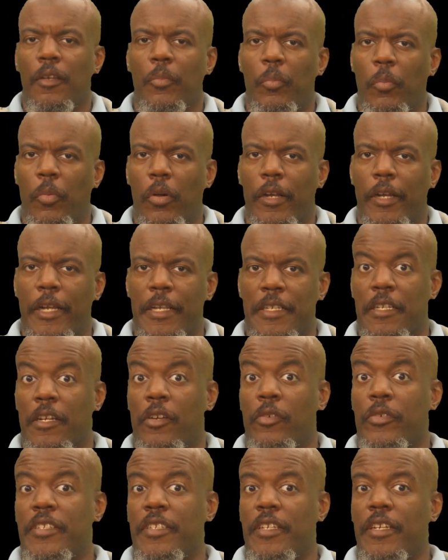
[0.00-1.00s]
But as I
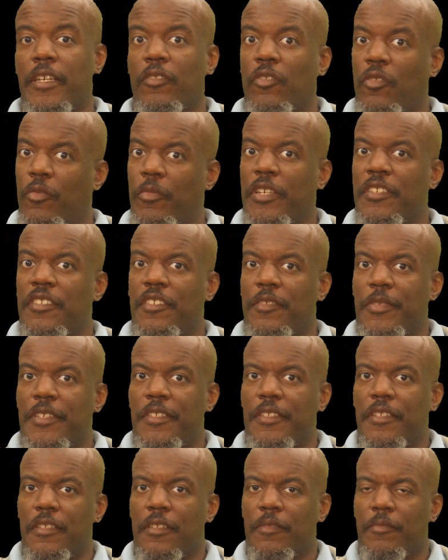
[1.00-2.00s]
always say, it remains to be
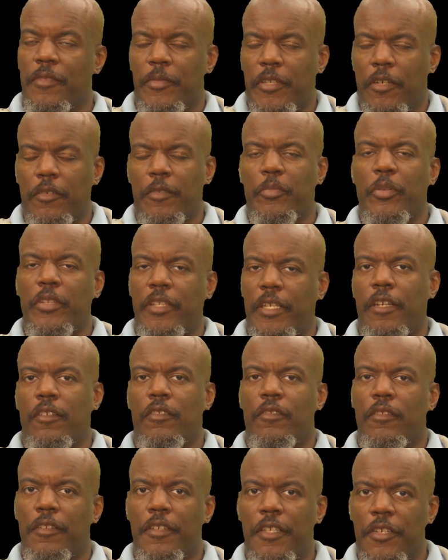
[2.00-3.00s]
seen. Maybe I'll put that
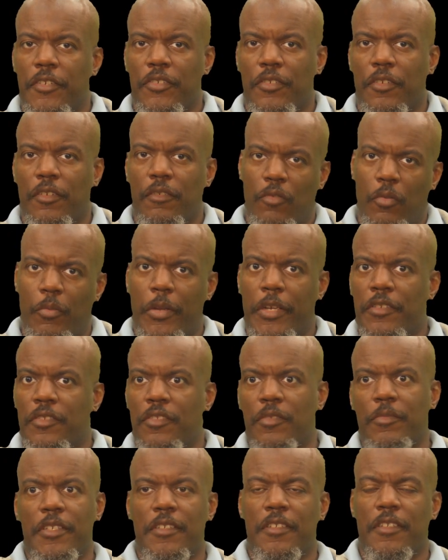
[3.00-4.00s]
on a t-shirt, remains to
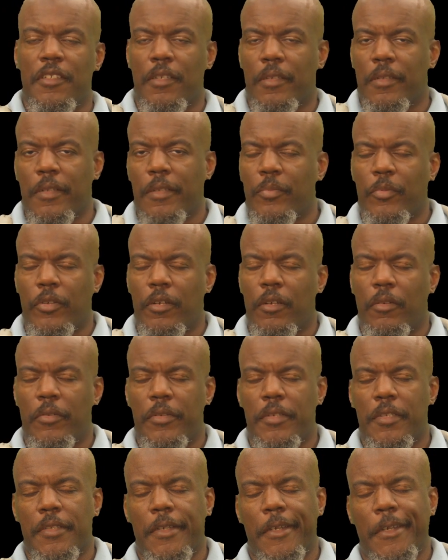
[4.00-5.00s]
be seen, because that's what I
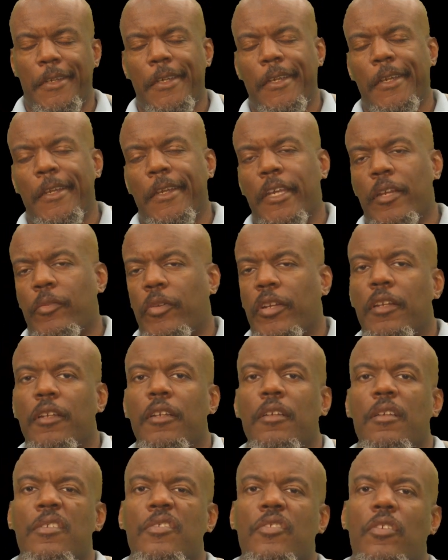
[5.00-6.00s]
always say. Anyway,
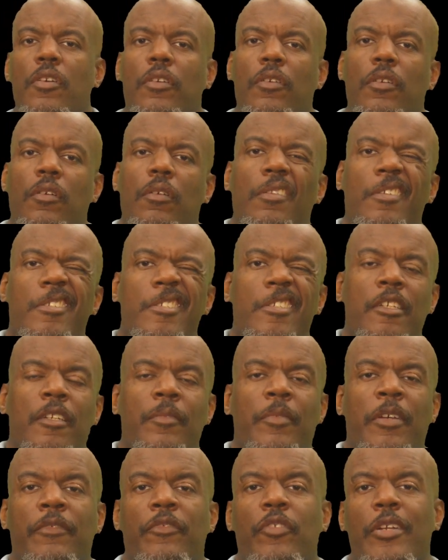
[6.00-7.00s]
Stargirl, let's geek
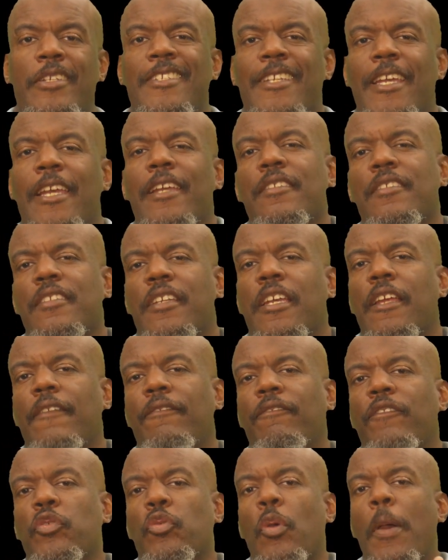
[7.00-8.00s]
about it for a scant
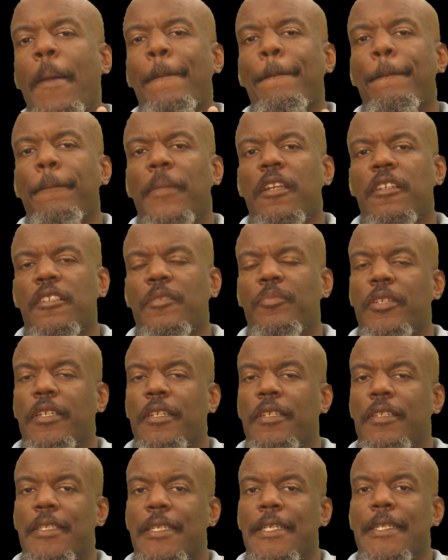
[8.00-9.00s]
few minutes,
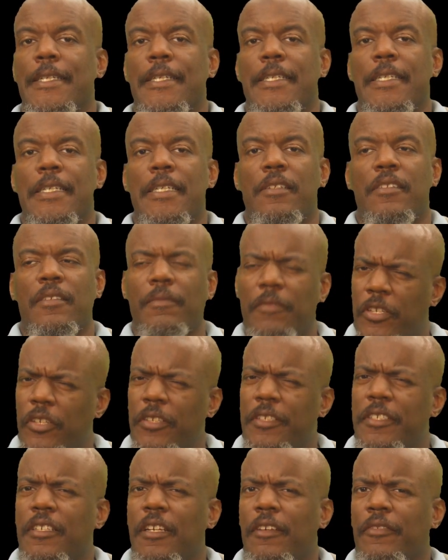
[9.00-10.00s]
because some
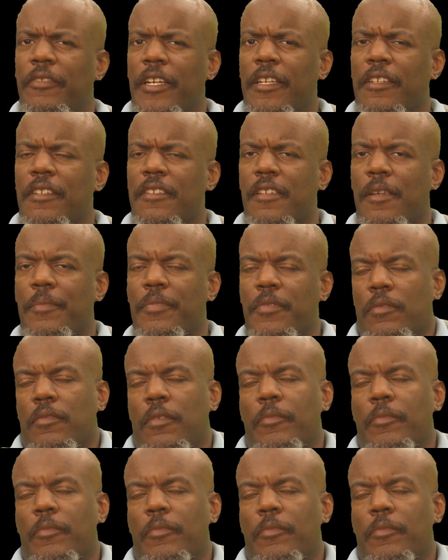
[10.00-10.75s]
good stuff in this episode.